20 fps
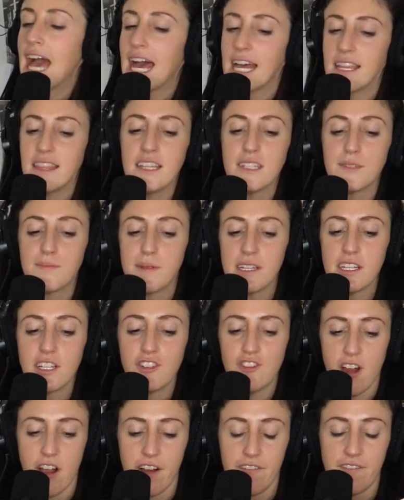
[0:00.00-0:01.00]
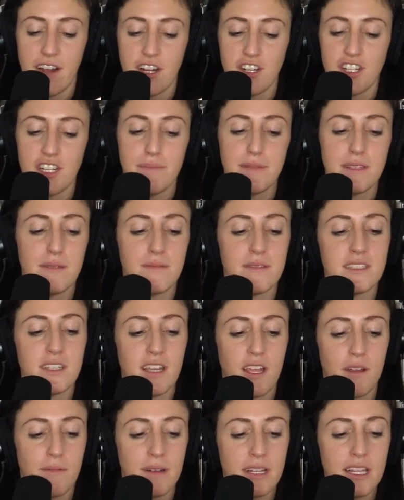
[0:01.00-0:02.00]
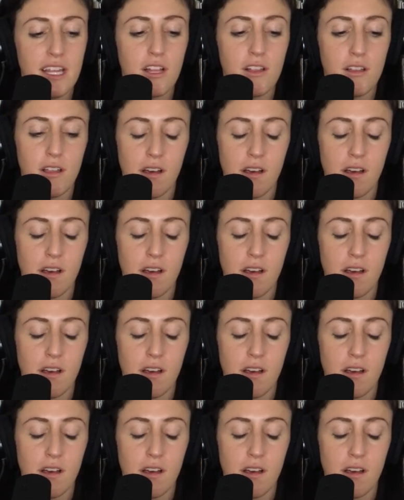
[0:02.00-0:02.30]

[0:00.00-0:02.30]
he had these really strong friendships. It was like a really